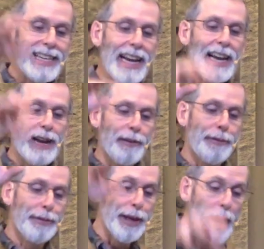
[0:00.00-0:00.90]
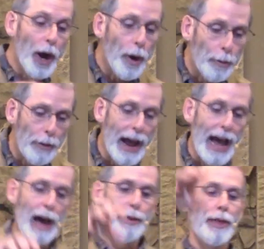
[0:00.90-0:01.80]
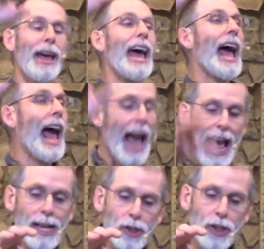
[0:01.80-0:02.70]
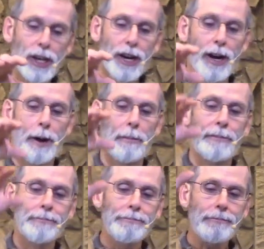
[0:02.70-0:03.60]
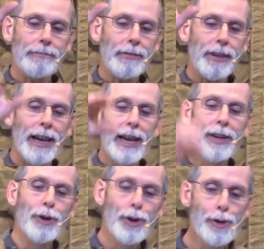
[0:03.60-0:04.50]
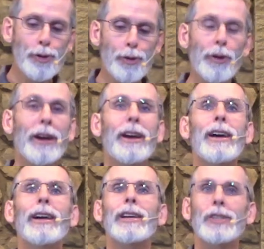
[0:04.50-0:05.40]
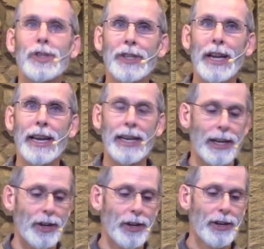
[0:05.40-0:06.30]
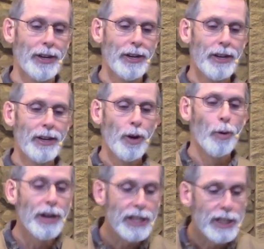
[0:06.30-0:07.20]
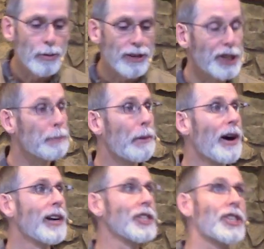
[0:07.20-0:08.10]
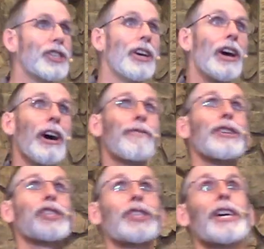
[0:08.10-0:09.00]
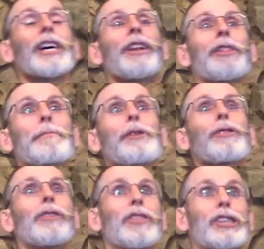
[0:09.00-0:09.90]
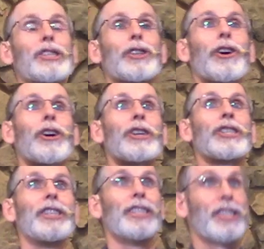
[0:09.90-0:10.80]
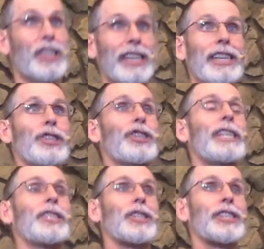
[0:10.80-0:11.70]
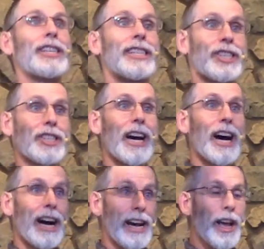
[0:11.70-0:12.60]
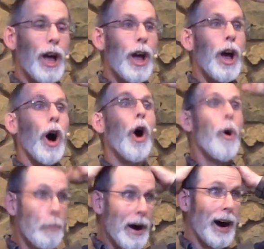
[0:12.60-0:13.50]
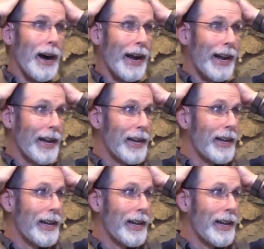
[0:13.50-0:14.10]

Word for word: day of their wrath has come, and who can stand? What is the response of the sun and the moon and the stars and the seeing Jesus in the sky? Oh my.